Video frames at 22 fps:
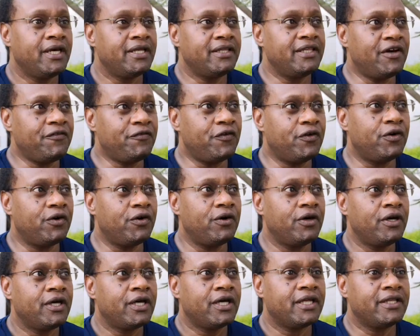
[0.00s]
Therefore,
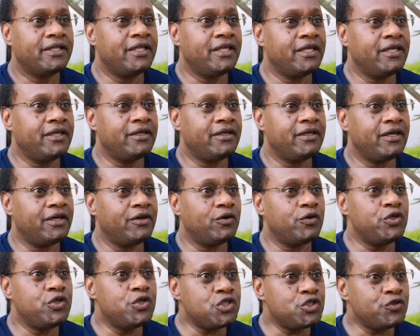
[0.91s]
the
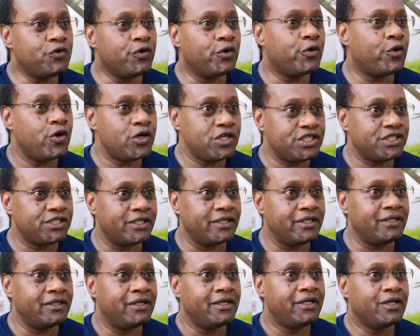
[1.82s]
usual
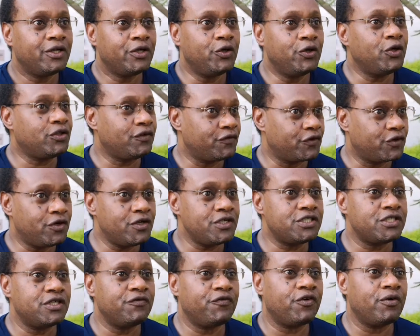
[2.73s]
caution, note of
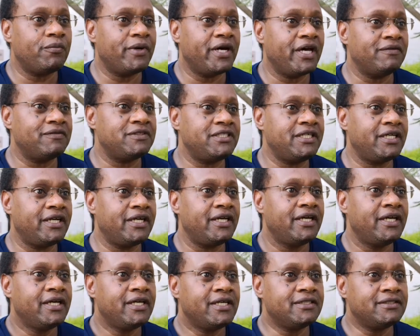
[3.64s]
caution from IFJ,
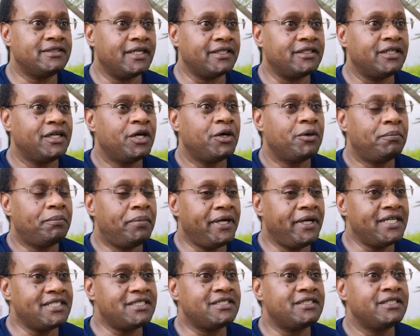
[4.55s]
is that
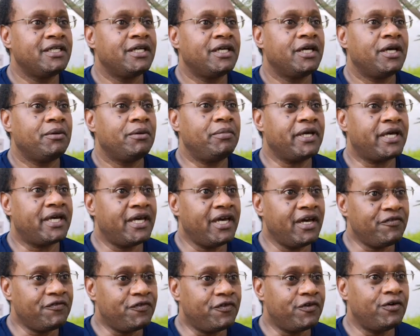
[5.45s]
please be
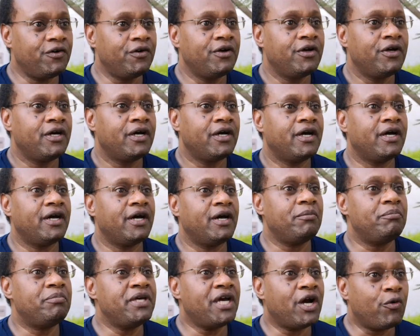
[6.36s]
careful,
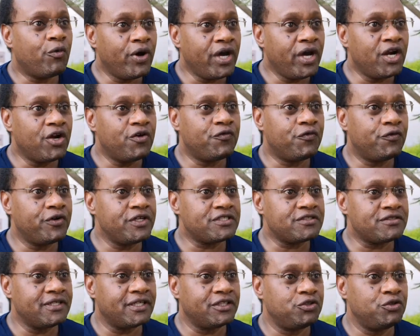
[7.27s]
be aware of
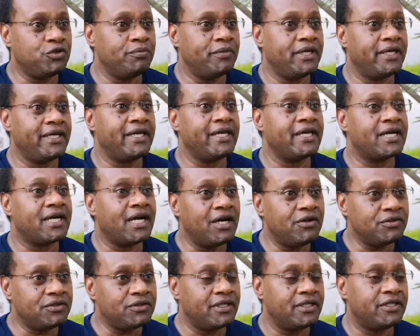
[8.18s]
risks that you may
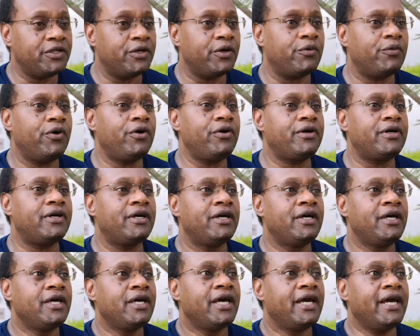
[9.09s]
encounter in your work,
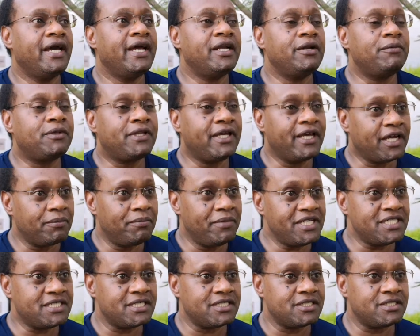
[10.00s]
and take
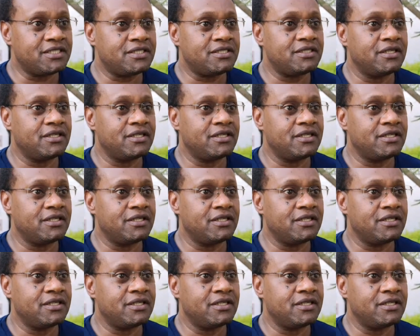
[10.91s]
measures